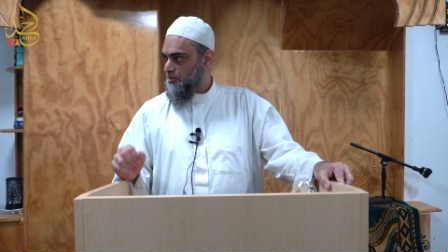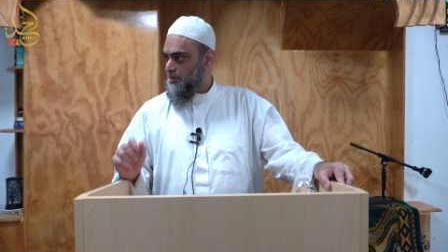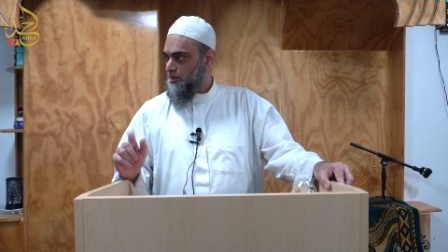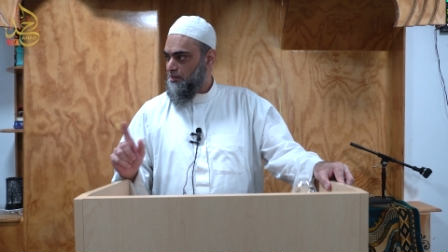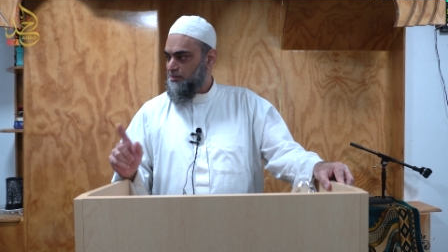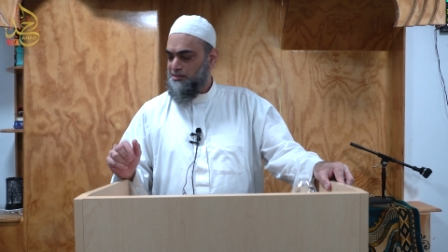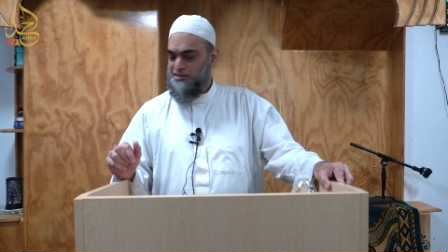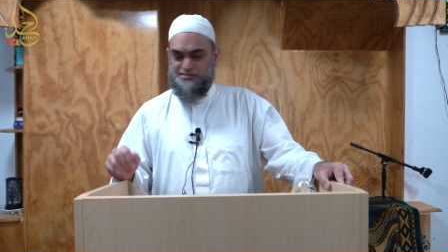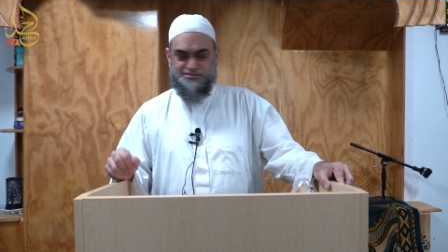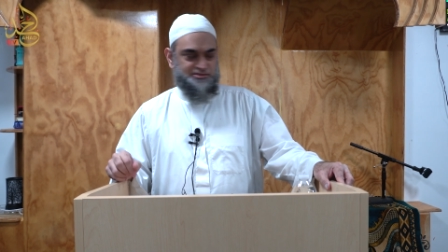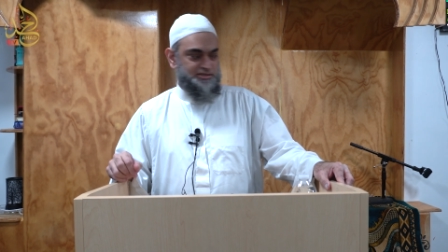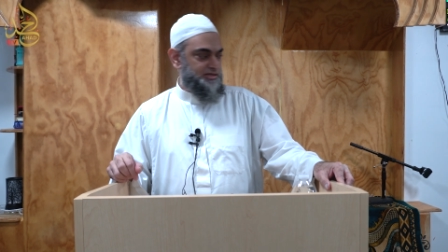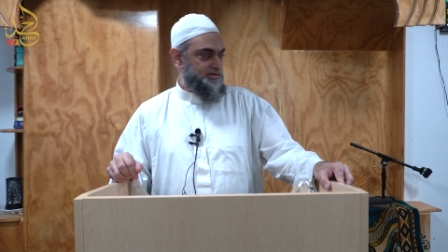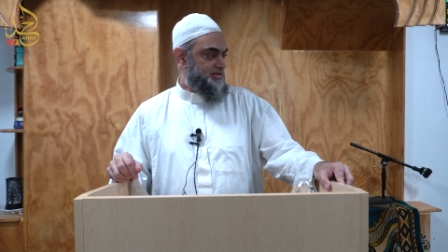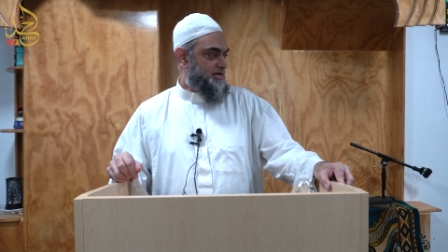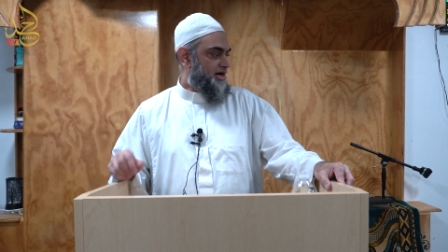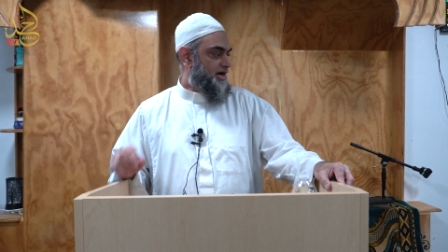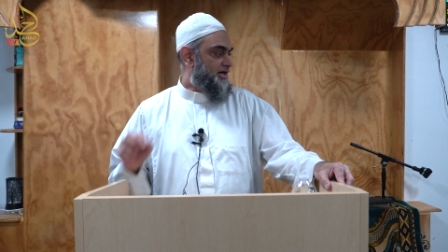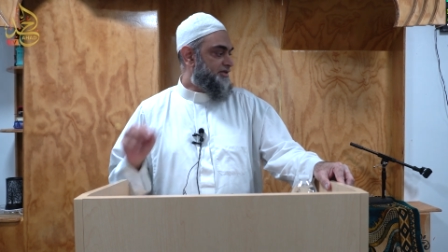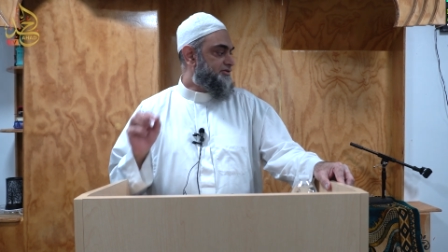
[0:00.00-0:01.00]
Allah
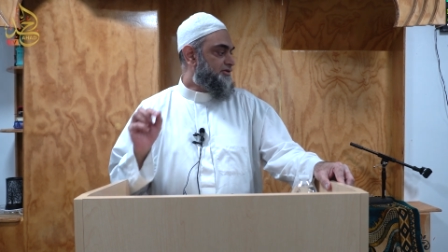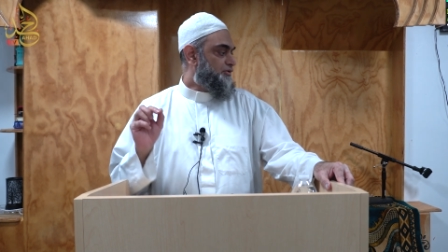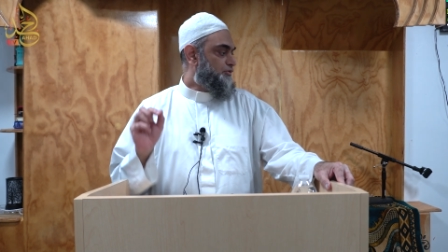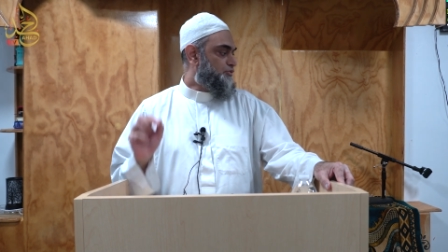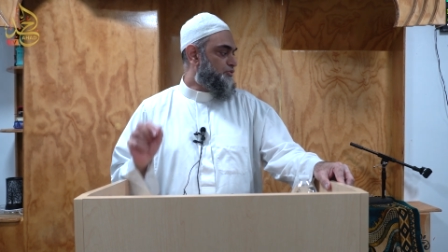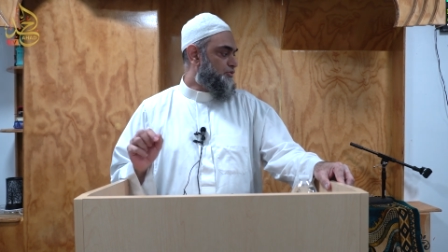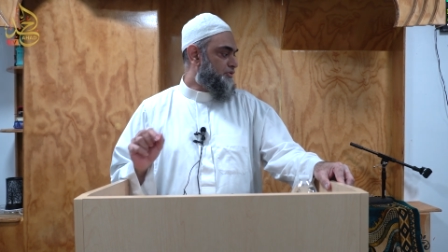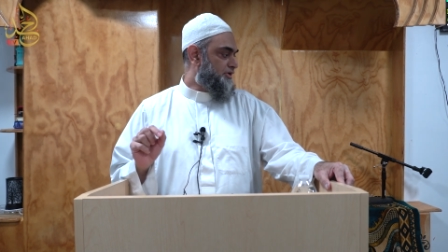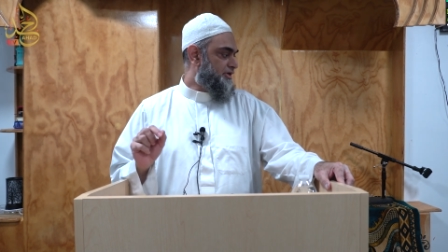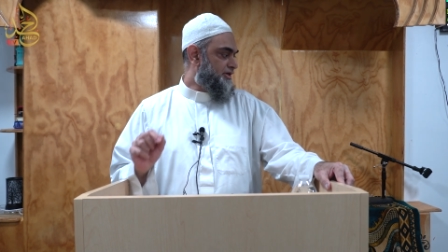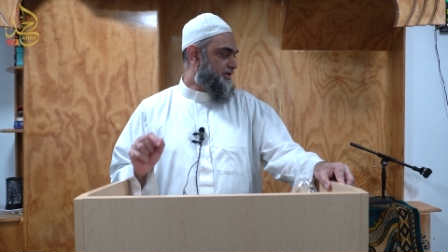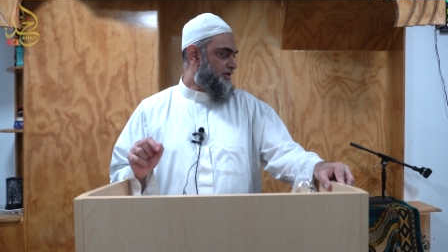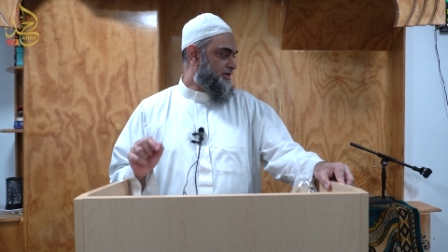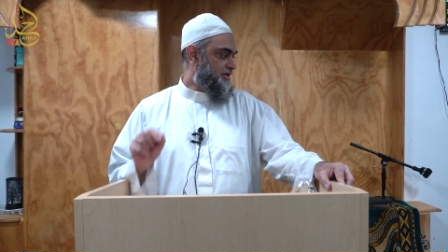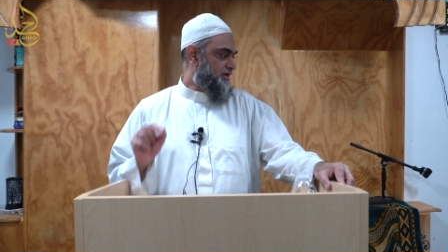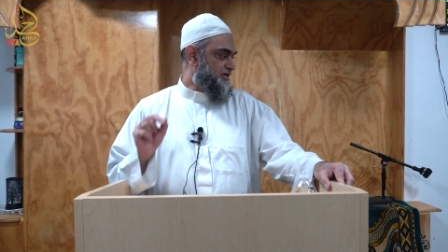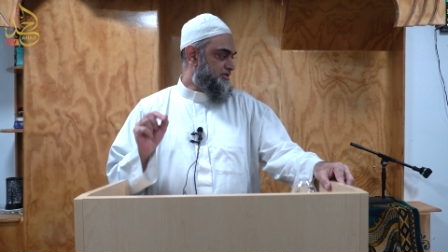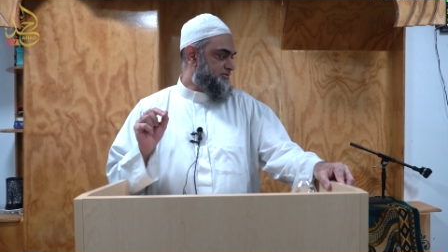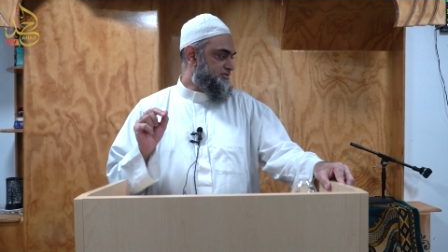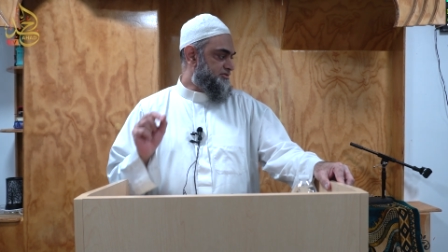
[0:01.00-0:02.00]
said,
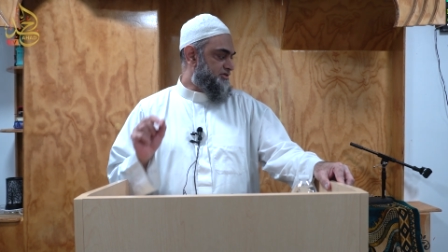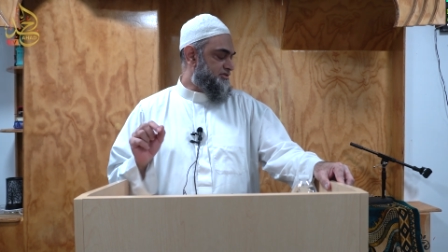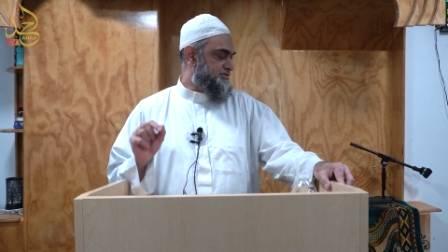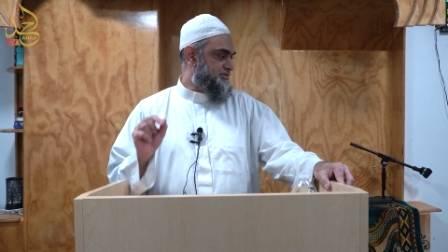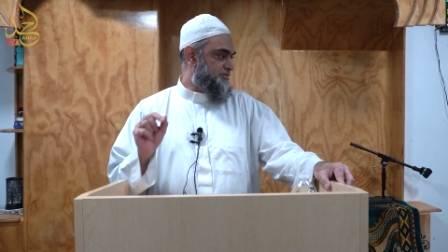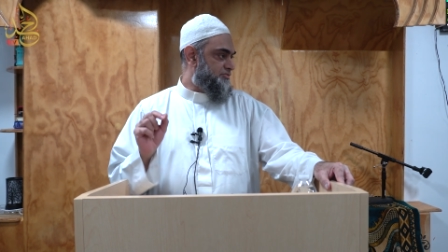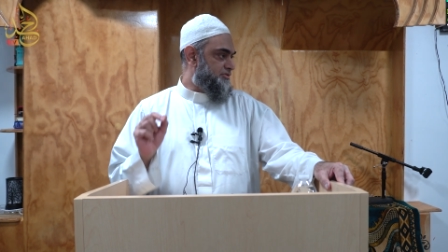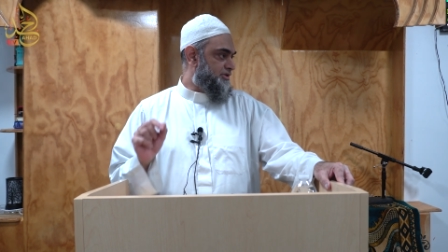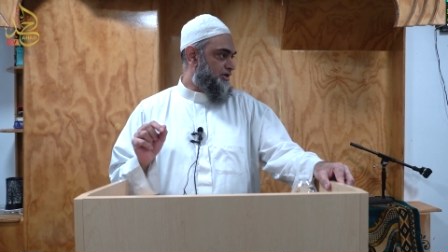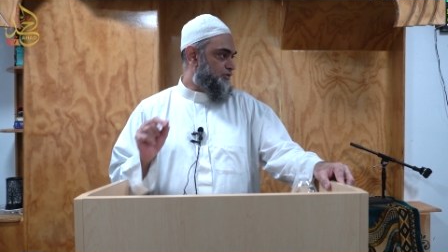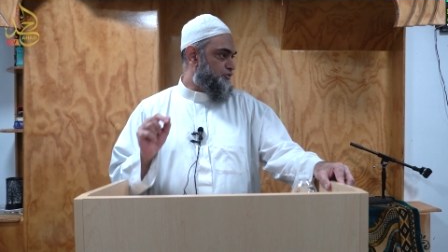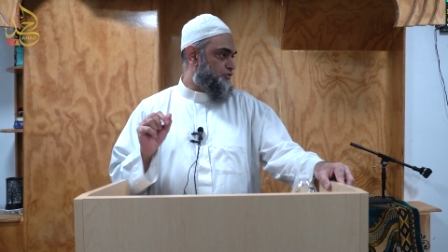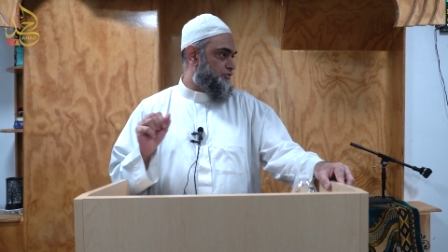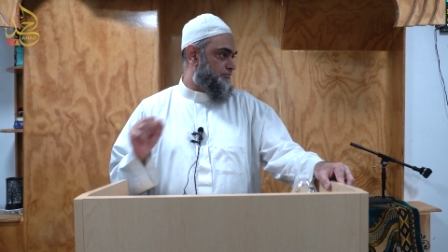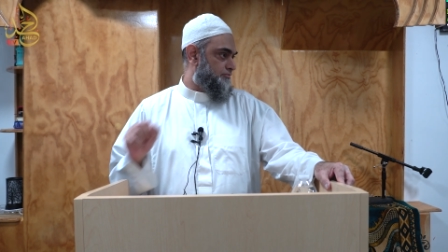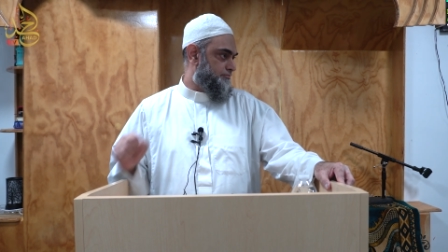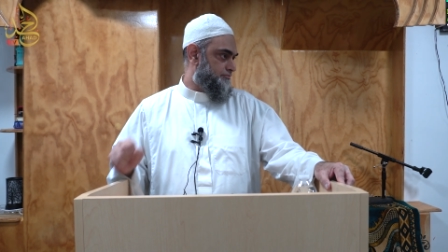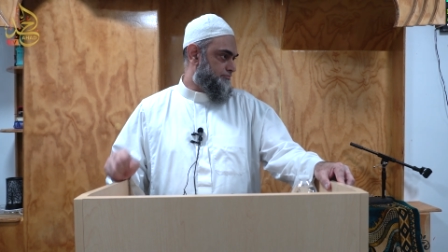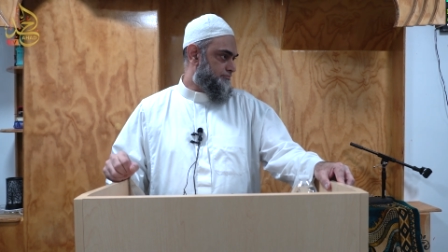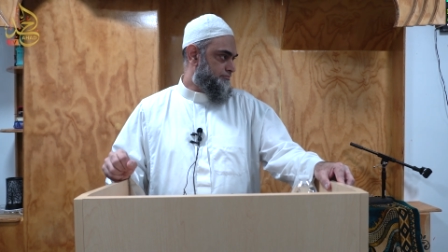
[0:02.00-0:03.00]
"Ad'uni astajib
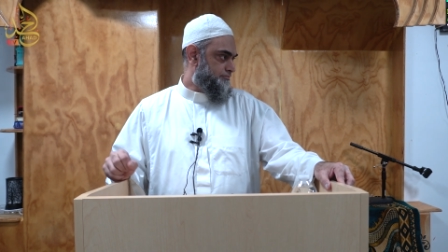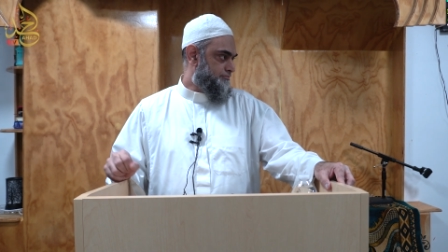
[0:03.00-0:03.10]
lakum."